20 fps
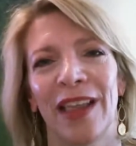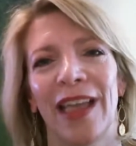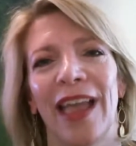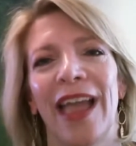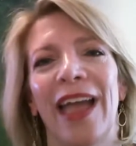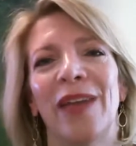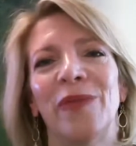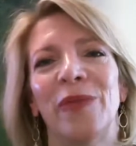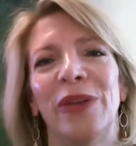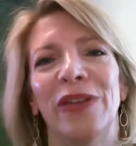
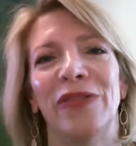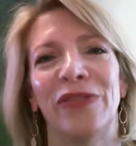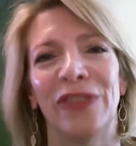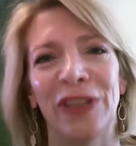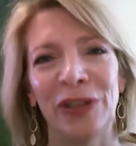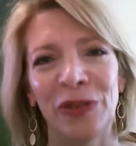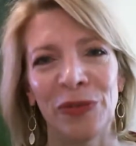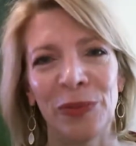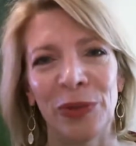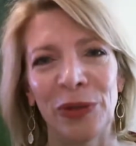and we
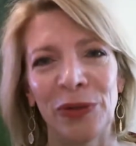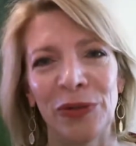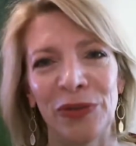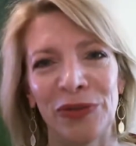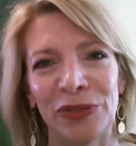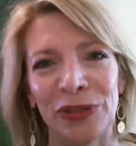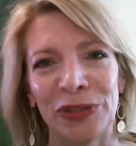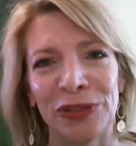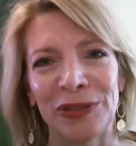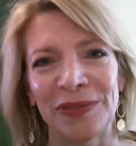feel
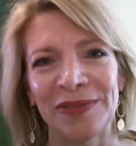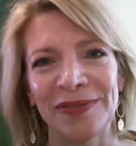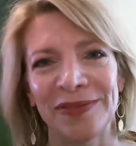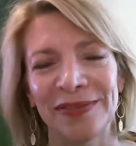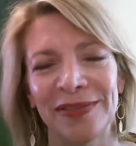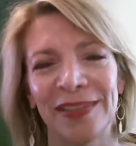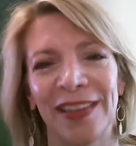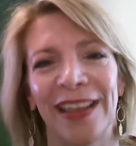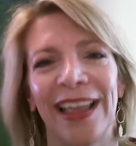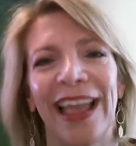beautiful,
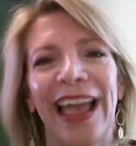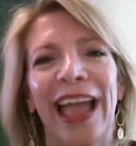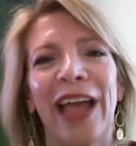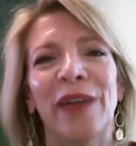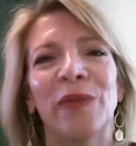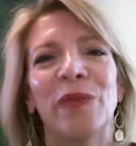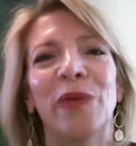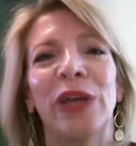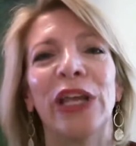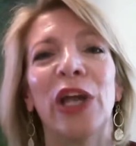
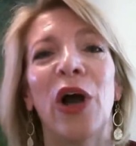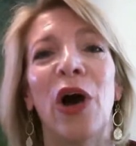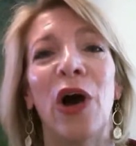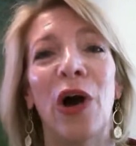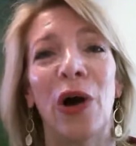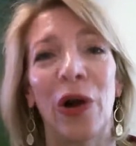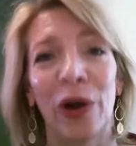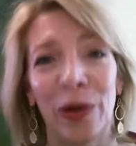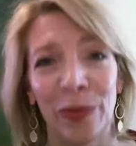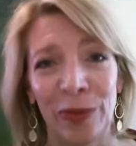and we
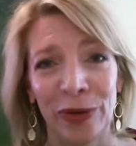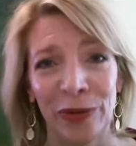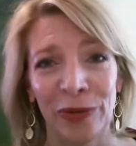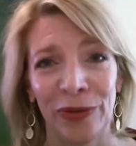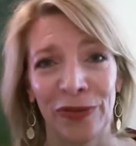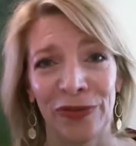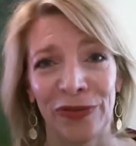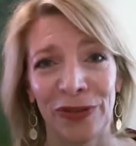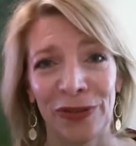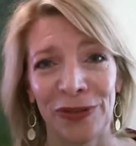are
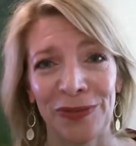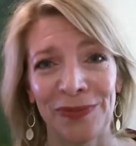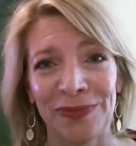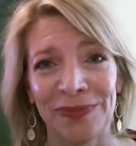beautiful.